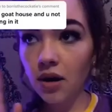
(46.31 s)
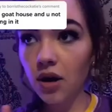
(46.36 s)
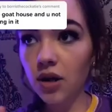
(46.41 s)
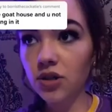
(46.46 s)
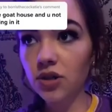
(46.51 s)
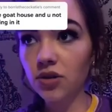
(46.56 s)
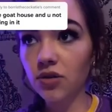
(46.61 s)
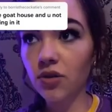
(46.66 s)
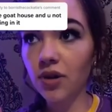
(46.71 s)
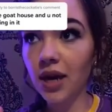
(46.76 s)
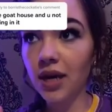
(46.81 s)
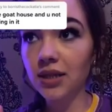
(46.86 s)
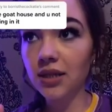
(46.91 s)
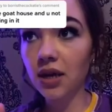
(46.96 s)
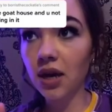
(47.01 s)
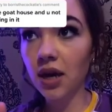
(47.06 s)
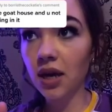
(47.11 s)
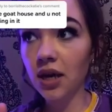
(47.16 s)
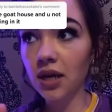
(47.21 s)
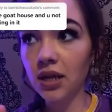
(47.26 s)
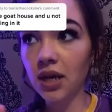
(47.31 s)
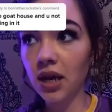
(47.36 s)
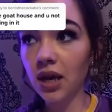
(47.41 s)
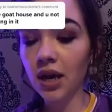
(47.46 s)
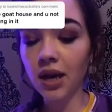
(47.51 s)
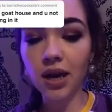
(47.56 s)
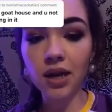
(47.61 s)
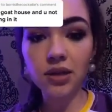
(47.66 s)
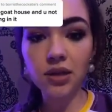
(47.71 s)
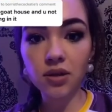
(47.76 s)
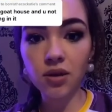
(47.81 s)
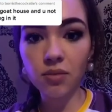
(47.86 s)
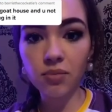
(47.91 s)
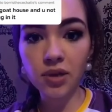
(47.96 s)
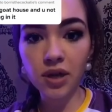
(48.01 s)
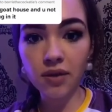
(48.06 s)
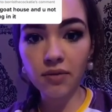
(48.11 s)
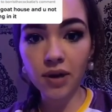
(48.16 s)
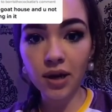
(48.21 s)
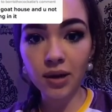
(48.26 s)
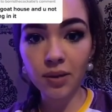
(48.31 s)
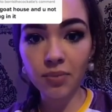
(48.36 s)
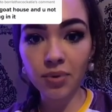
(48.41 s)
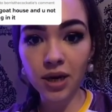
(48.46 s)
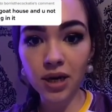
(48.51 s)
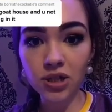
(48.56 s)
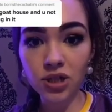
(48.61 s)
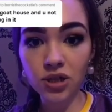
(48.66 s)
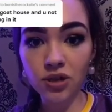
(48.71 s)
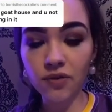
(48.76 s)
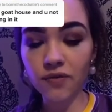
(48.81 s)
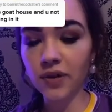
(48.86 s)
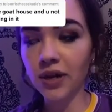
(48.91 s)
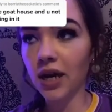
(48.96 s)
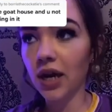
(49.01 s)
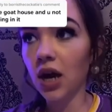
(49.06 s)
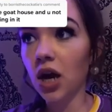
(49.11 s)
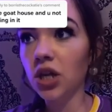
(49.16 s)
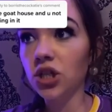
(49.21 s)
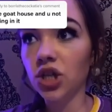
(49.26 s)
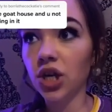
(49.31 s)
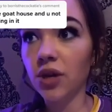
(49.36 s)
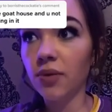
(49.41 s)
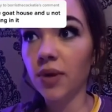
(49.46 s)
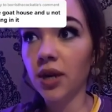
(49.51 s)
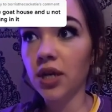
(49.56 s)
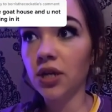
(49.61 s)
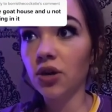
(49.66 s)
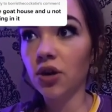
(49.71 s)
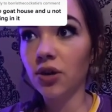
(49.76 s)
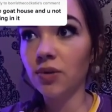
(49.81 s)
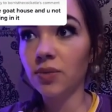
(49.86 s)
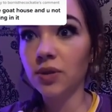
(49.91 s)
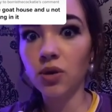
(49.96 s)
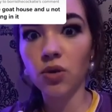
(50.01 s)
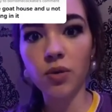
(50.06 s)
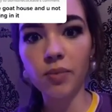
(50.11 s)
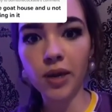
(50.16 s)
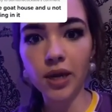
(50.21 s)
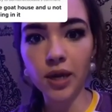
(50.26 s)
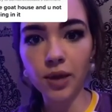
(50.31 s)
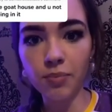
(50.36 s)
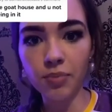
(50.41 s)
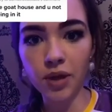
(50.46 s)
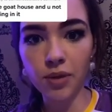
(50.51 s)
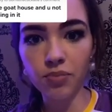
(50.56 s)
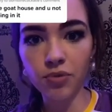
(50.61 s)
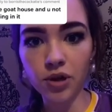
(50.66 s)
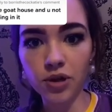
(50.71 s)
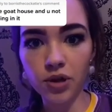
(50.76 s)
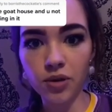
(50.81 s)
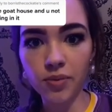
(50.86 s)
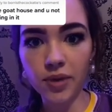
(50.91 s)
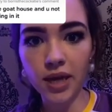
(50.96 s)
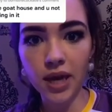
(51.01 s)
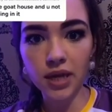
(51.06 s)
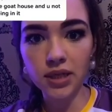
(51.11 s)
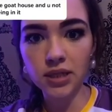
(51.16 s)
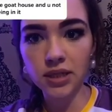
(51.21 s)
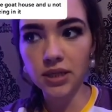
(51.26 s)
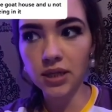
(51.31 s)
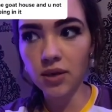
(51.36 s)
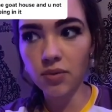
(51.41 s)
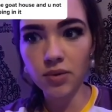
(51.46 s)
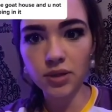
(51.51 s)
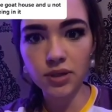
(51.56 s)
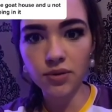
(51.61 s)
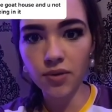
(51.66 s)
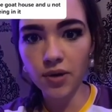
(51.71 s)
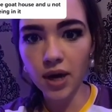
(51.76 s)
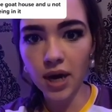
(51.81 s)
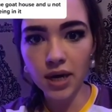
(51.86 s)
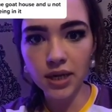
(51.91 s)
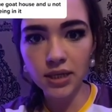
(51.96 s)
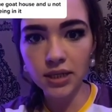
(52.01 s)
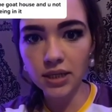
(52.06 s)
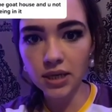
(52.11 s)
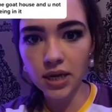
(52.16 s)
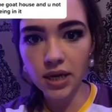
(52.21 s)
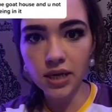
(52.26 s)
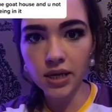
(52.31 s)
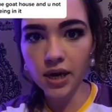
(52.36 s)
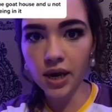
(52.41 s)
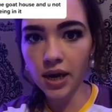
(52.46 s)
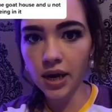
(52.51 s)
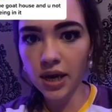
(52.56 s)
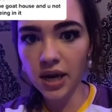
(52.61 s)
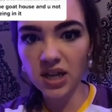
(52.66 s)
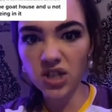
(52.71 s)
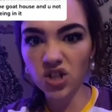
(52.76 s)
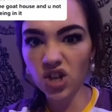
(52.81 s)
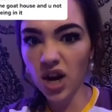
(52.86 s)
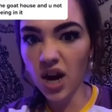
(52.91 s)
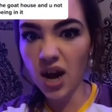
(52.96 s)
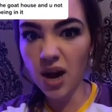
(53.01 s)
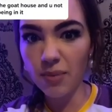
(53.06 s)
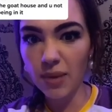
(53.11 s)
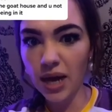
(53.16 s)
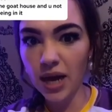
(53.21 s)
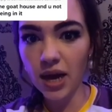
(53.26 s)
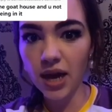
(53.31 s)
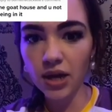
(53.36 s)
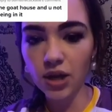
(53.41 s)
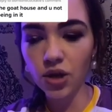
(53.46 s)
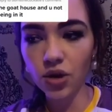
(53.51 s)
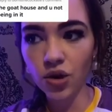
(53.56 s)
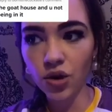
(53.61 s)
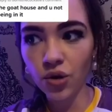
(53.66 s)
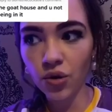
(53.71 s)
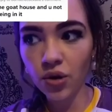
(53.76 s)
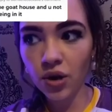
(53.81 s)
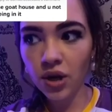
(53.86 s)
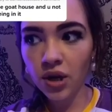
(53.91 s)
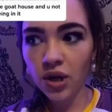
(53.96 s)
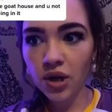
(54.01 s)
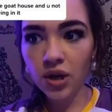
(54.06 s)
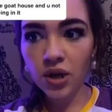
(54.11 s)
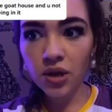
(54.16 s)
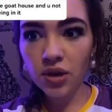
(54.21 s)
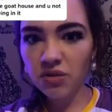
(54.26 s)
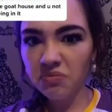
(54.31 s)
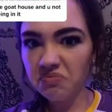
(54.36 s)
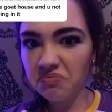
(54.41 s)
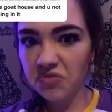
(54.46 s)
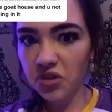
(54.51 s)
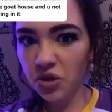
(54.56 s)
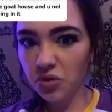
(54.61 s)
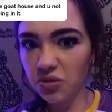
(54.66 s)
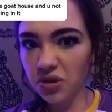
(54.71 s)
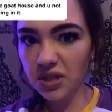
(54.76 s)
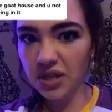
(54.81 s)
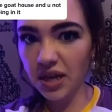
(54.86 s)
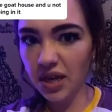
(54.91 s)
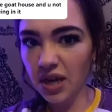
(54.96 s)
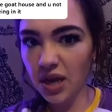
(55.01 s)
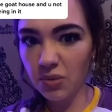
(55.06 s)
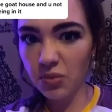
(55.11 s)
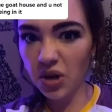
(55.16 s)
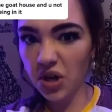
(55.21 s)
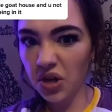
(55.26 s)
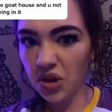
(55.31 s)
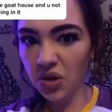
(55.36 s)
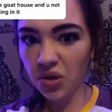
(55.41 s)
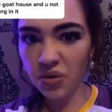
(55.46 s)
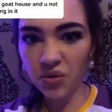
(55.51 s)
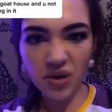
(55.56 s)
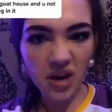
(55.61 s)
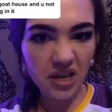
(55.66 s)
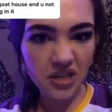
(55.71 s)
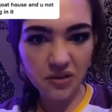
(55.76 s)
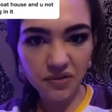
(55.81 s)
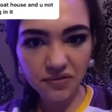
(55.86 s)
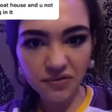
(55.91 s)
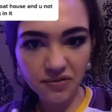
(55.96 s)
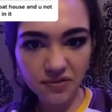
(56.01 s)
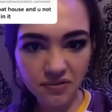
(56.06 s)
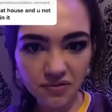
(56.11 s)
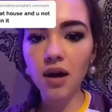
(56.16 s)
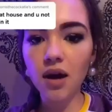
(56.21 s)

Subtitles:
I don't know, lads, I think I got the complete wrong impression of it. Like, I genuinely thought it was going to be like Big Brother, we'd get to see what's going on inside there, like drama, you know, who doesn't get on with who, kind of.